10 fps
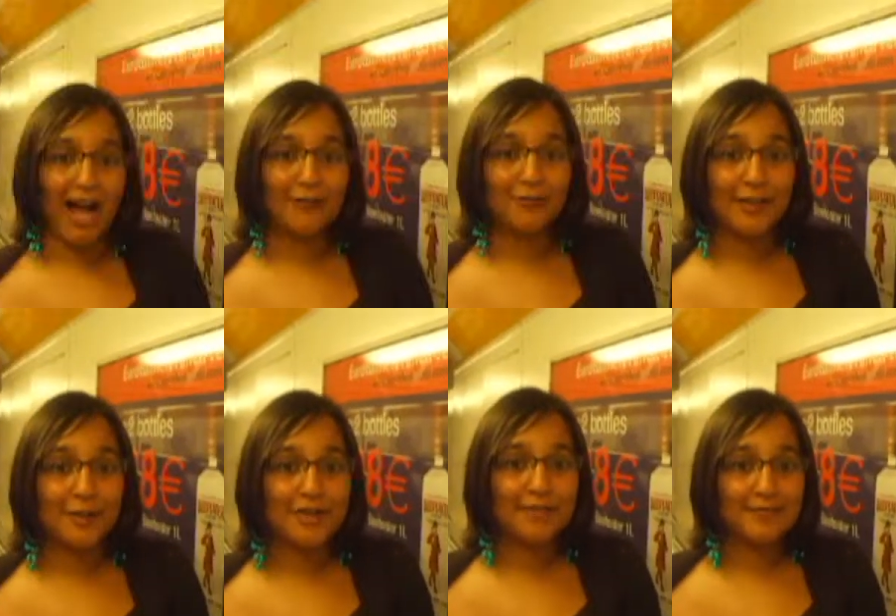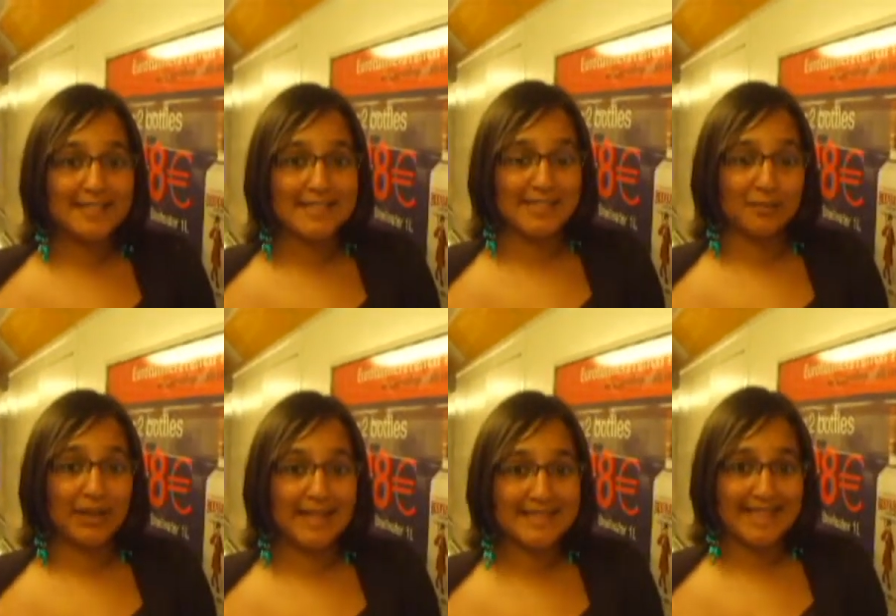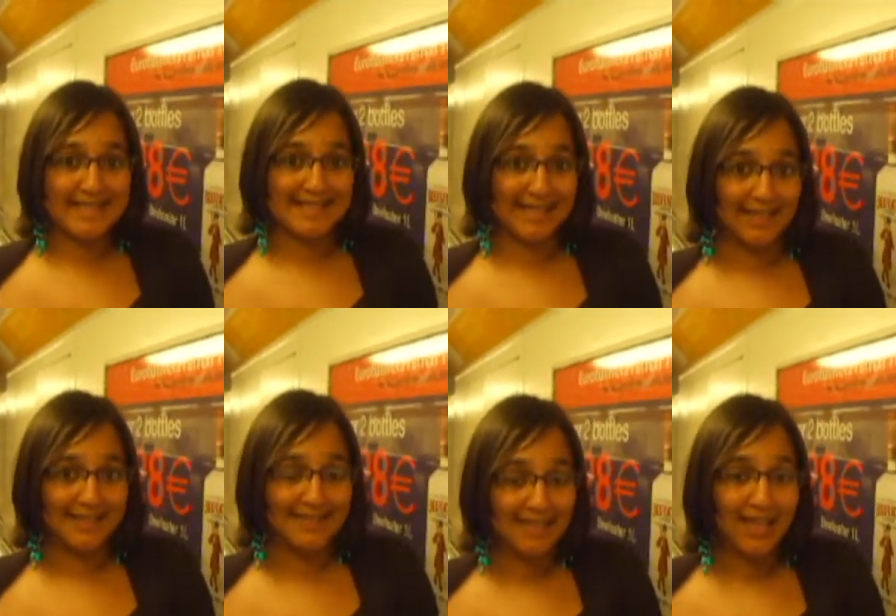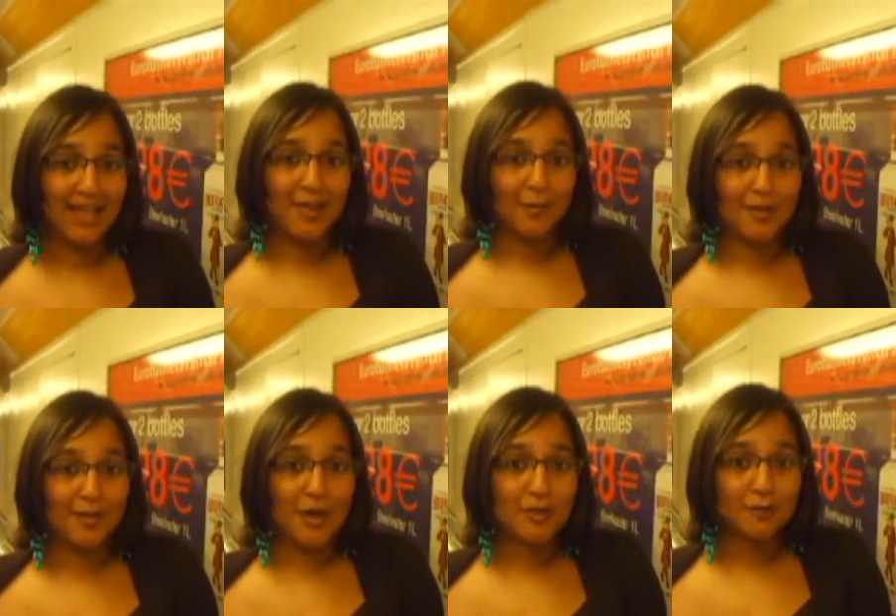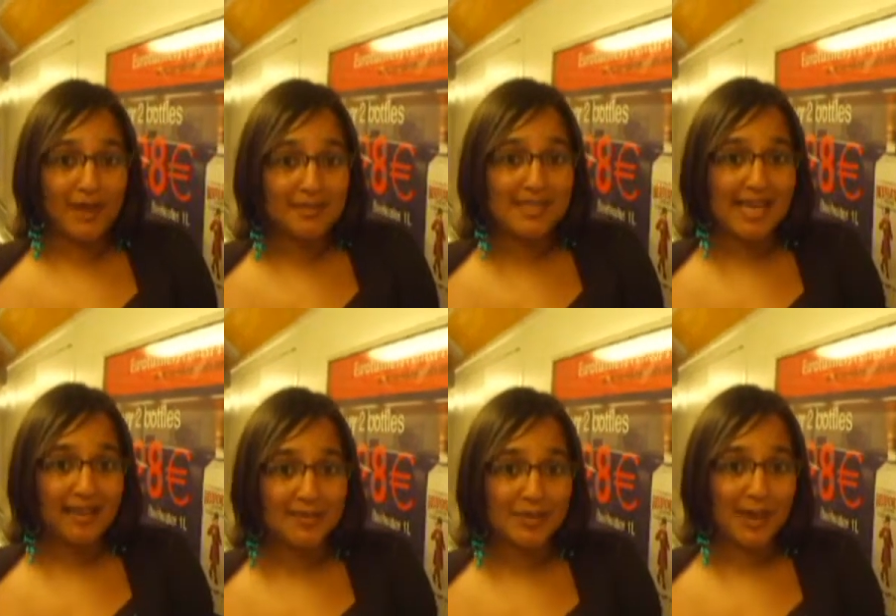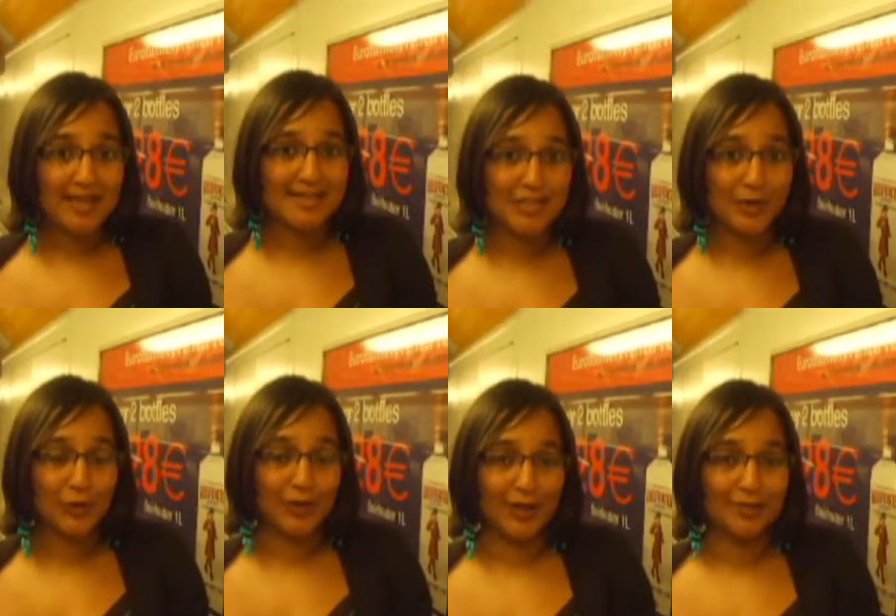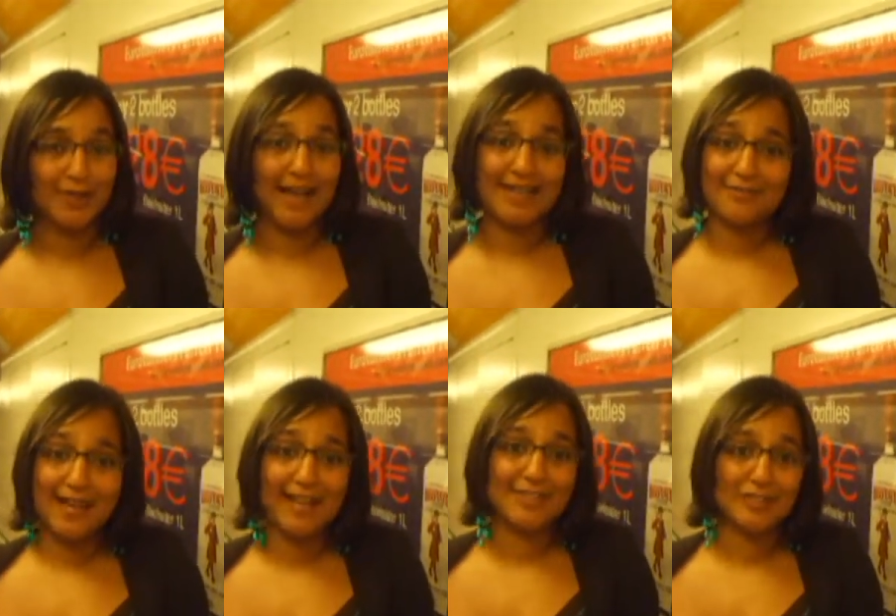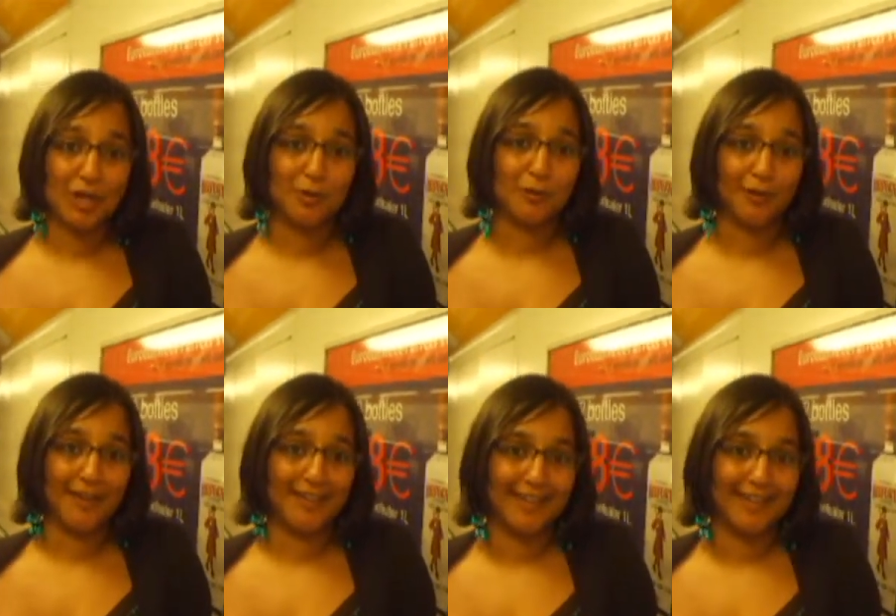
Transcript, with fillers: I frequently visited Place Stanislas, one of the most famous town squares in Europe, and even had a snowball fight